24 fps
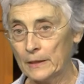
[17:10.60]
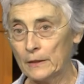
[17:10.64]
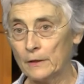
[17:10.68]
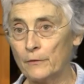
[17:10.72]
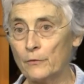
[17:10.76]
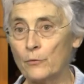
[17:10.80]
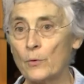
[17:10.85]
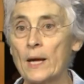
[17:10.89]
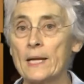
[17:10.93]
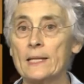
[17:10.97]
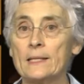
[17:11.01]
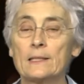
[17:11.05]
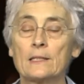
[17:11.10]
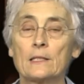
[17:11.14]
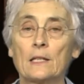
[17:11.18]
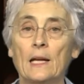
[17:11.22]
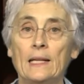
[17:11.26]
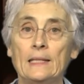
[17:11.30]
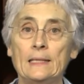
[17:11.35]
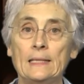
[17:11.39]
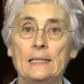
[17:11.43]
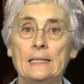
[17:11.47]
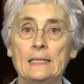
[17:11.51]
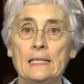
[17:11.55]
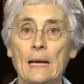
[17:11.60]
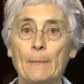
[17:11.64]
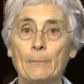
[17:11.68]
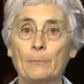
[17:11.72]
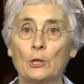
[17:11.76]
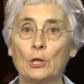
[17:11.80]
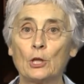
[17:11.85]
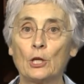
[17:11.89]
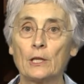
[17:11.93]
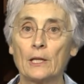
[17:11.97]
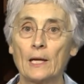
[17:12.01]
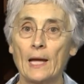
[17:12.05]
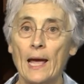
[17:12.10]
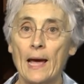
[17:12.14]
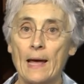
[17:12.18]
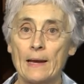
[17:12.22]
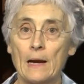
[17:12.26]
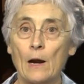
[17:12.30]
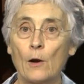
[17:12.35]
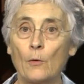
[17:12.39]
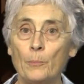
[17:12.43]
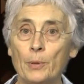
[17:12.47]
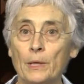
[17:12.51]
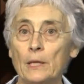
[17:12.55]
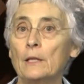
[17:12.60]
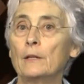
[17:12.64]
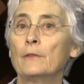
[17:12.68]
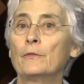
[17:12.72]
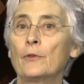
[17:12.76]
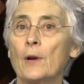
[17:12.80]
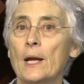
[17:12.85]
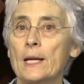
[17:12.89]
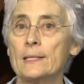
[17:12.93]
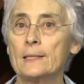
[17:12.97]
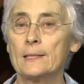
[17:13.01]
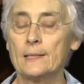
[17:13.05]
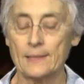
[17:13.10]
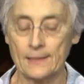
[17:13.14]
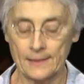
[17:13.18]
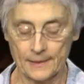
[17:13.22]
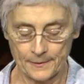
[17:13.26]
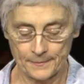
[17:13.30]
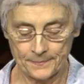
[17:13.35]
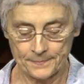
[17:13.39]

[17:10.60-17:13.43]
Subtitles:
of Rights, an in-depth look at our Bill of Rights.